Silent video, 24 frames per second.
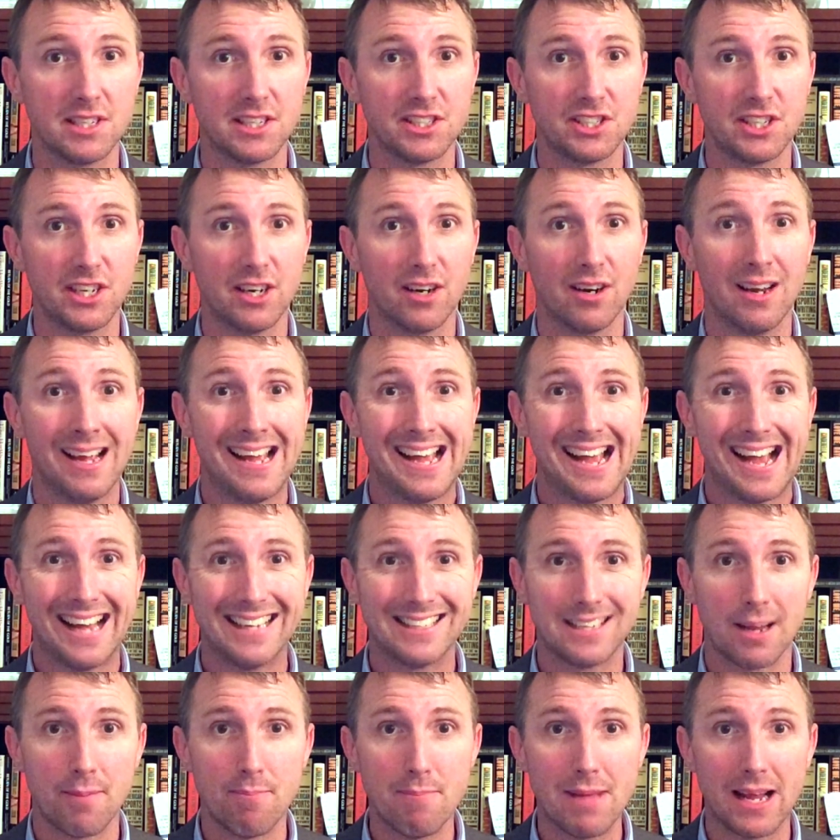this year,
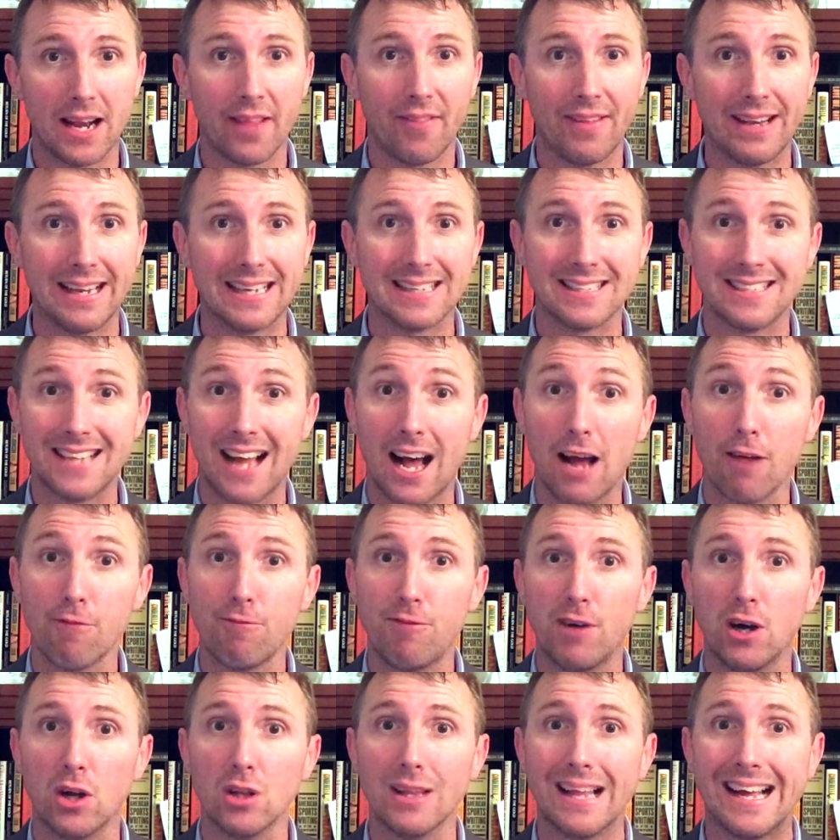has admitted that he has not
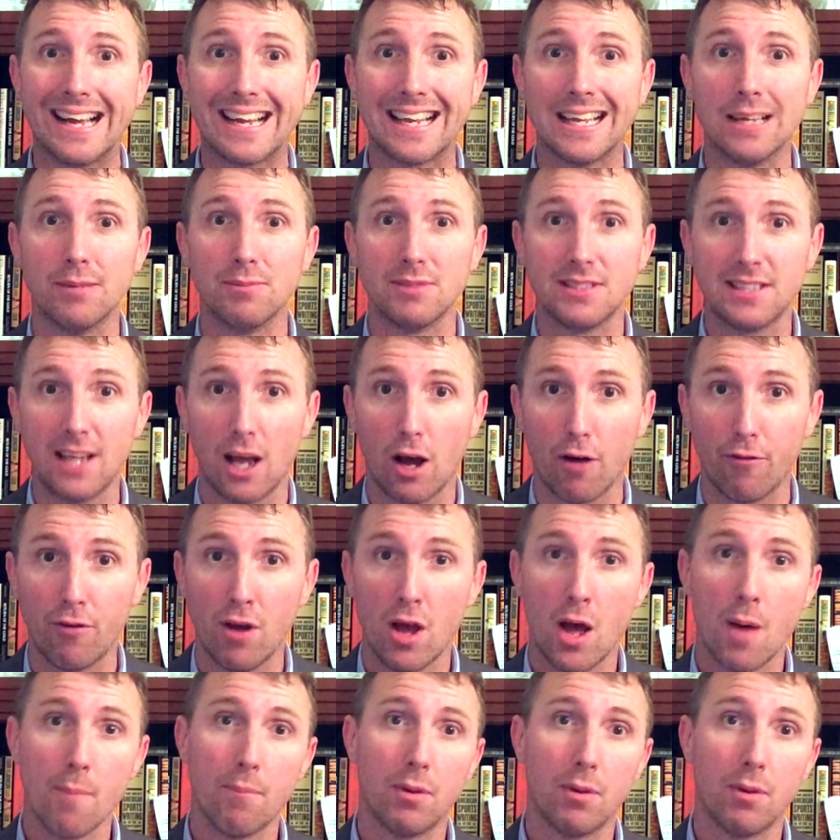felt like himself,